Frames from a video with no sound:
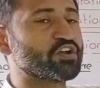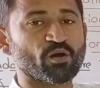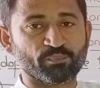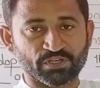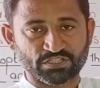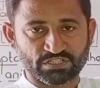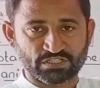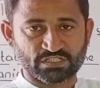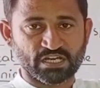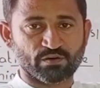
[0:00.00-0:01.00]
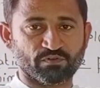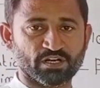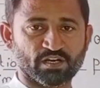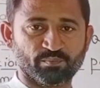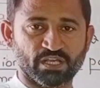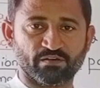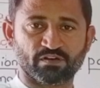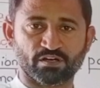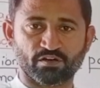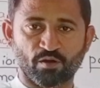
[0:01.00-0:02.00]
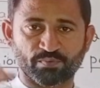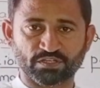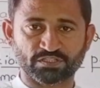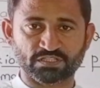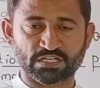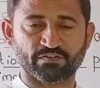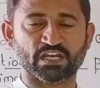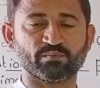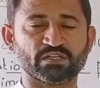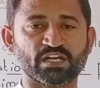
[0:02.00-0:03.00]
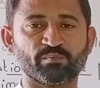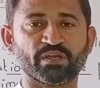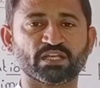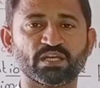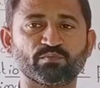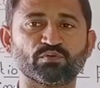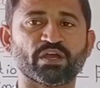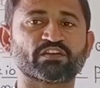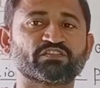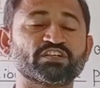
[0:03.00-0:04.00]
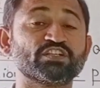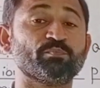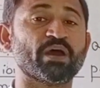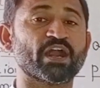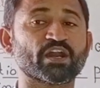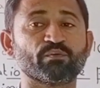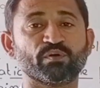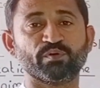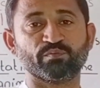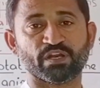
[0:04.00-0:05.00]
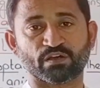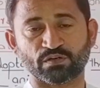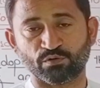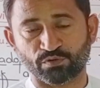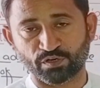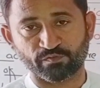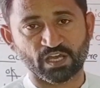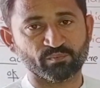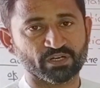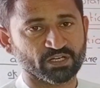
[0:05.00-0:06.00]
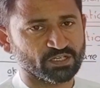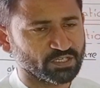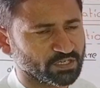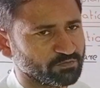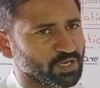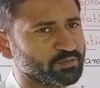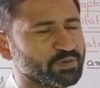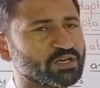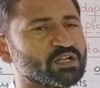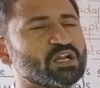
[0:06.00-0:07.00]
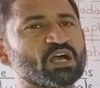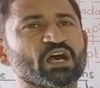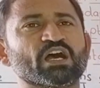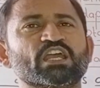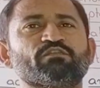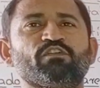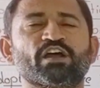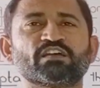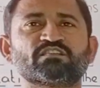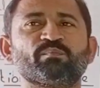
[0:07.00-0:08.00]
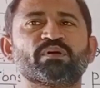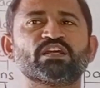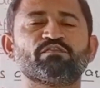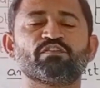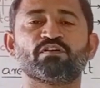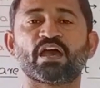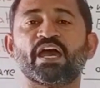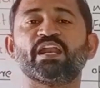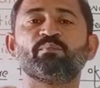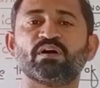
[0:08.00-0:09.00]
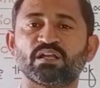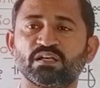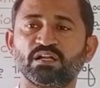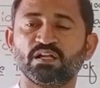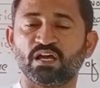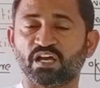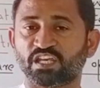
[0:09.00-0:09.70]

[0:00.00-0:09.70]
adaptations. That what are behavioral adaptations of animal that make them to exchange in better way between outer environment and inner environment. If for example, if animal